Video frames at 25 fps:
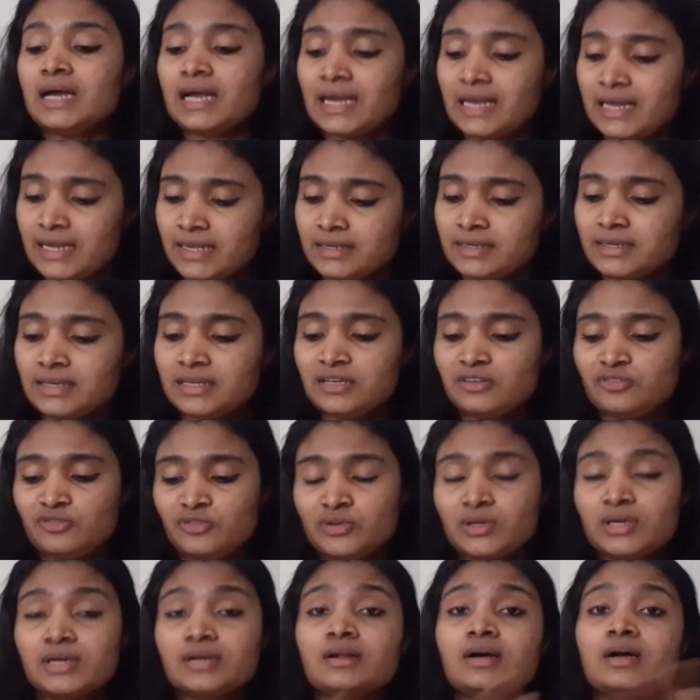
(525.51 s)
And if
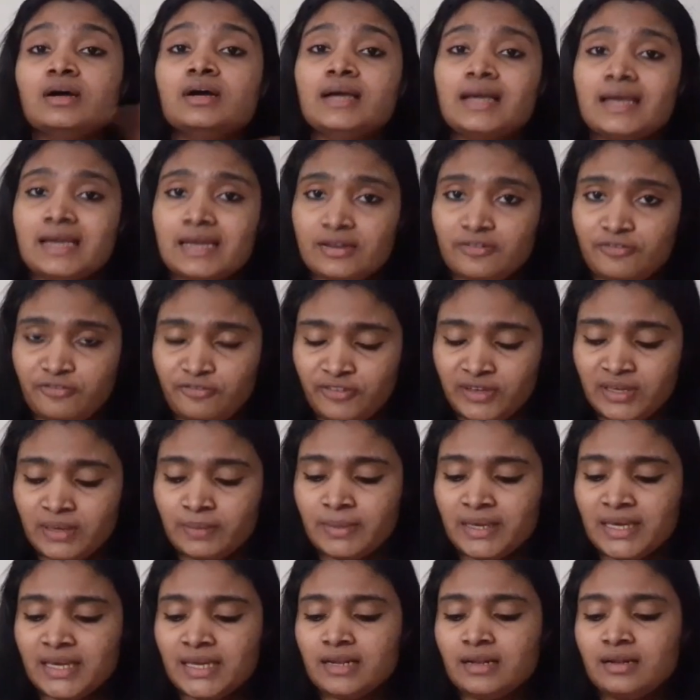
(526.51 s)
you are
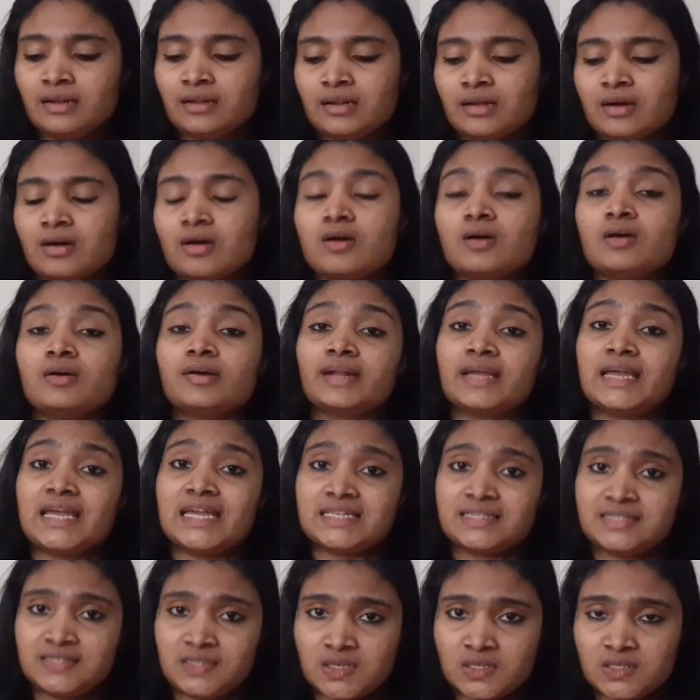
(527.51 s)
female or
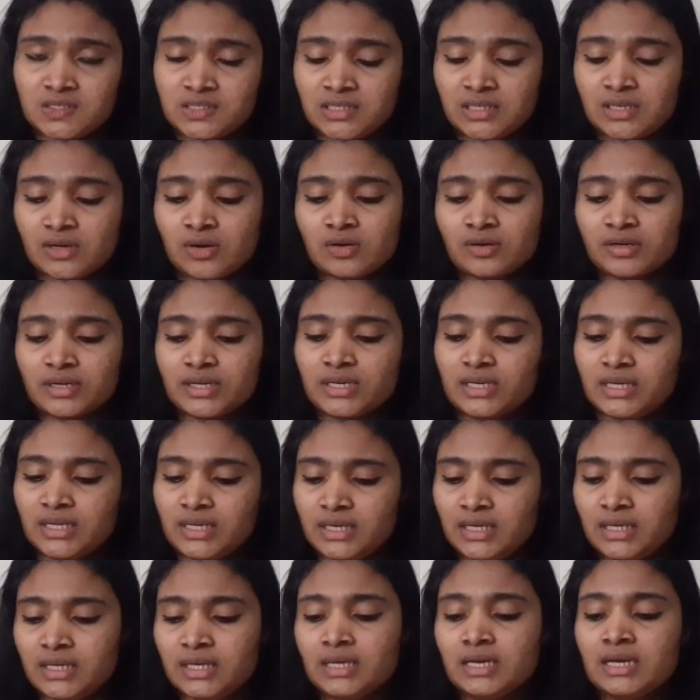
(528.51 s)
SCST or
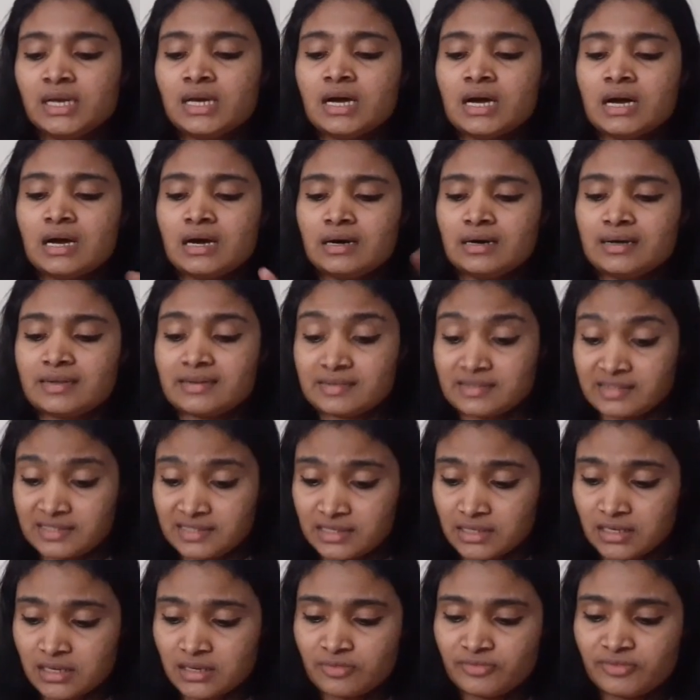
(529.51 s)
any uh,
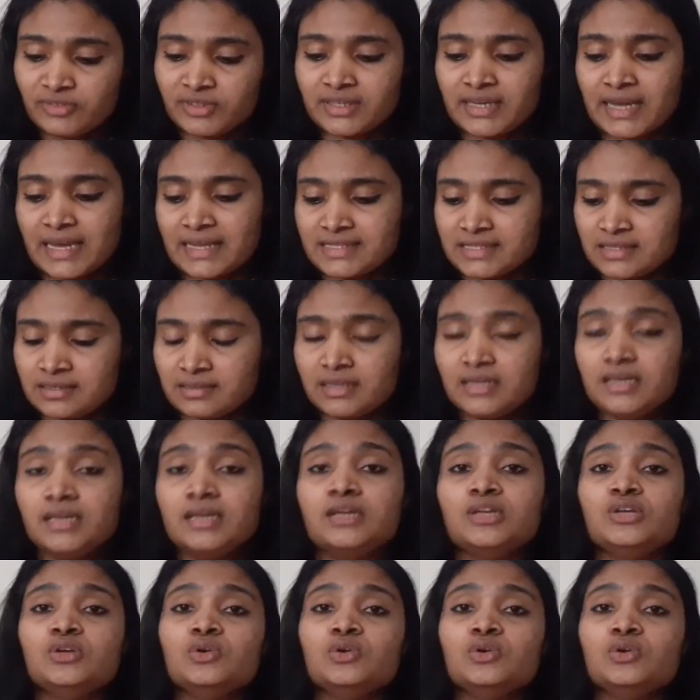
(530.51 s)
reserved category,